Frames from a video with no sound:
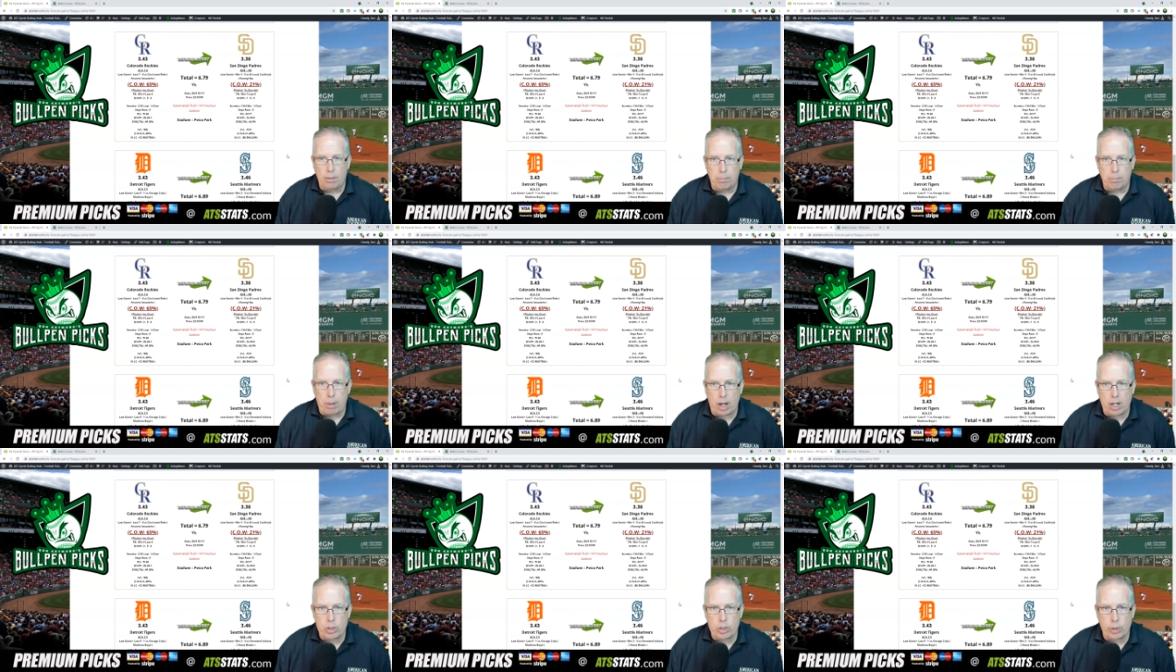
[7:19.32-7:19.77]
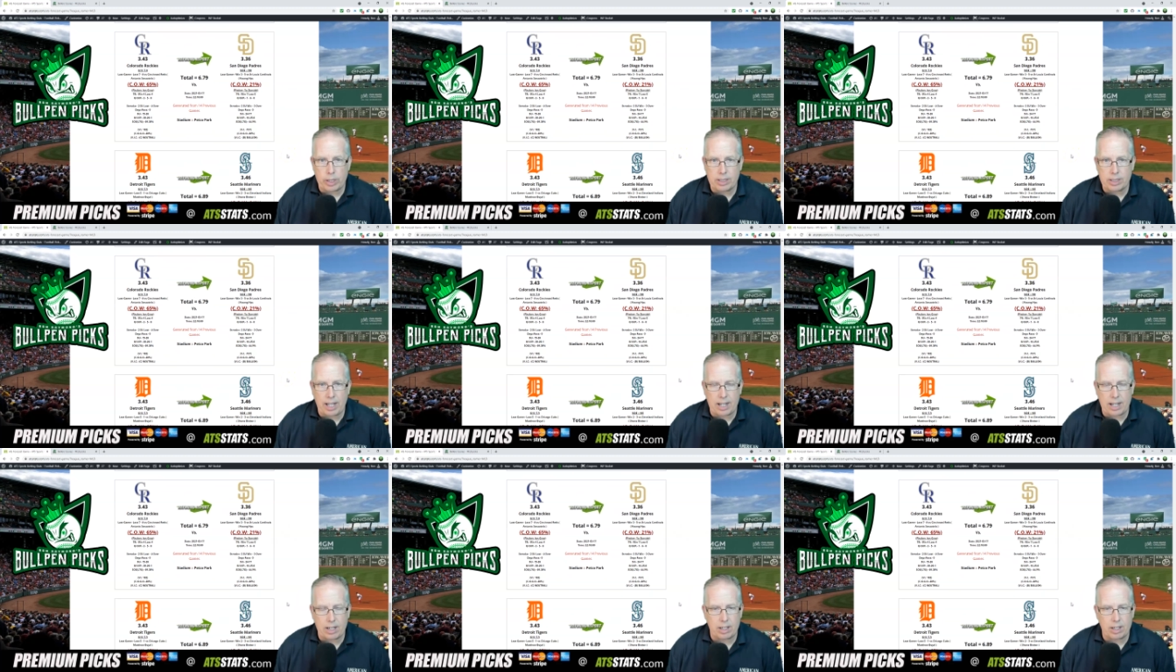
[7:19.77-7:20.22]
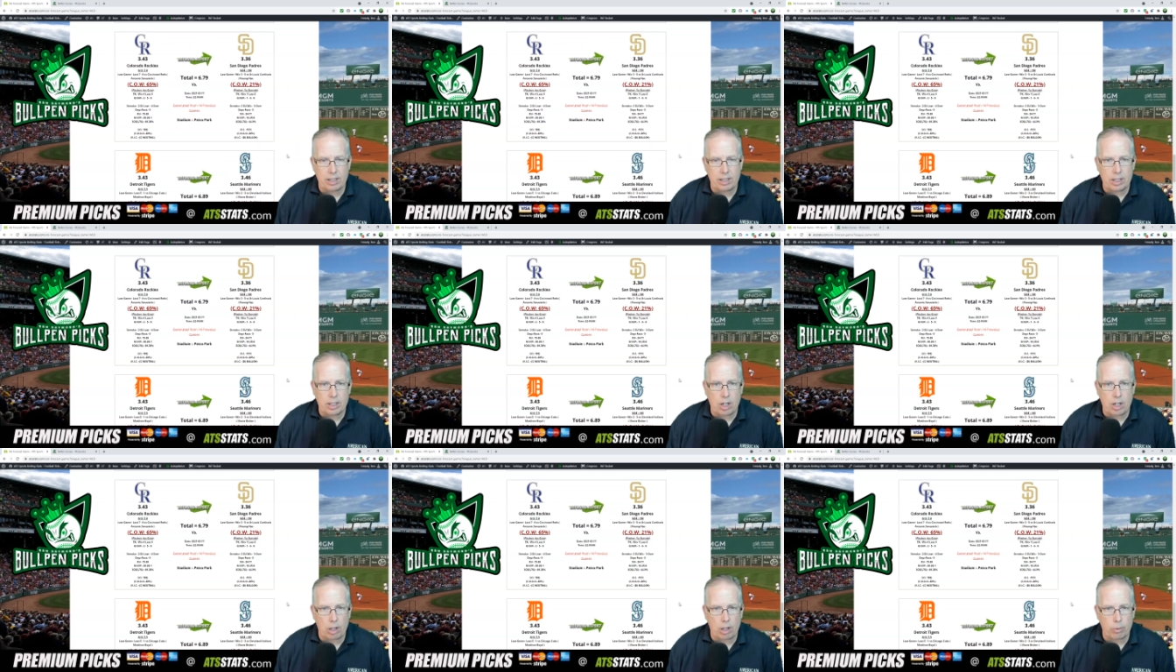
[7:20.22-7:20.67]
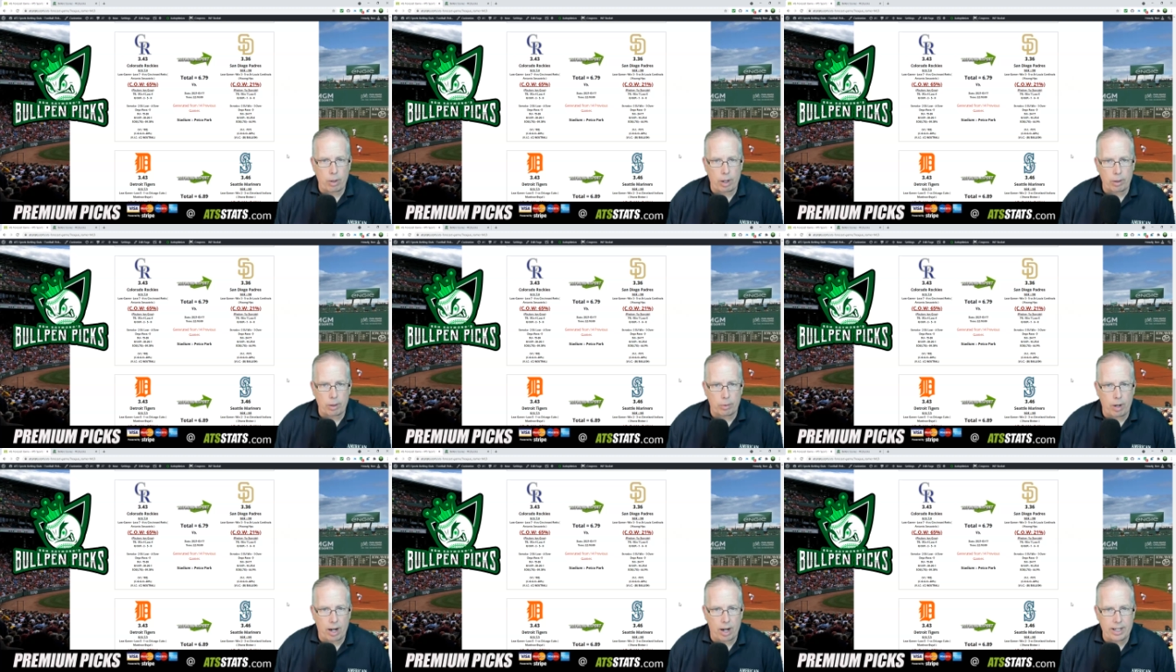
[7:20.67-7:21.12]
Padres taking on the
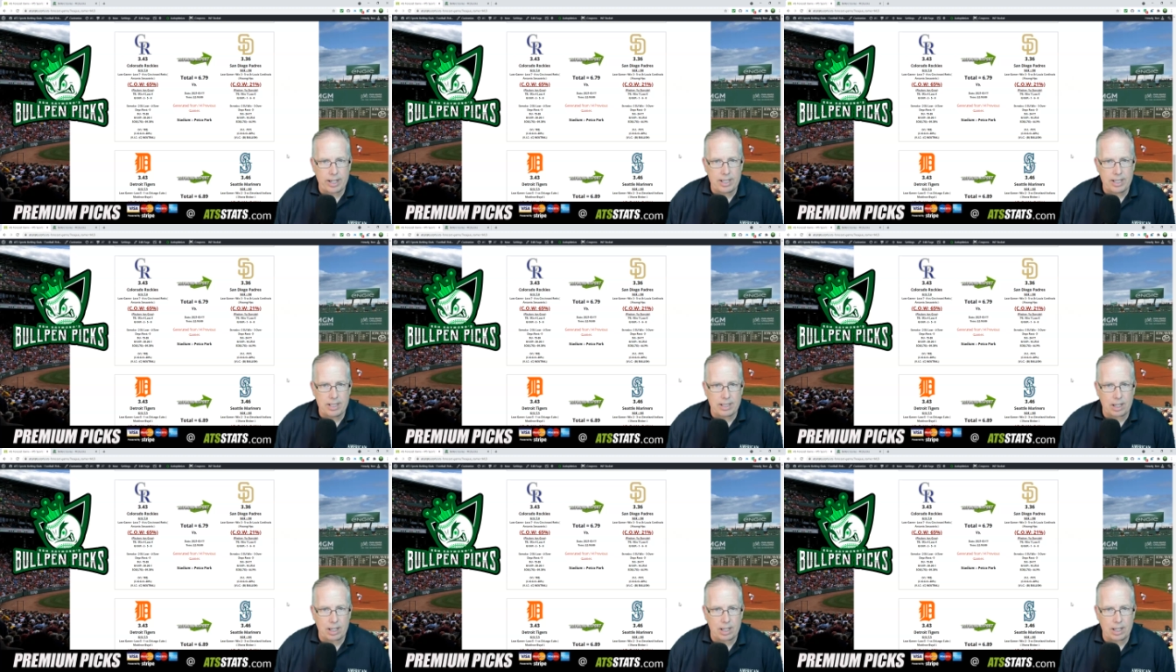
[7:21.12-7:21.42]
Colorado Rockies.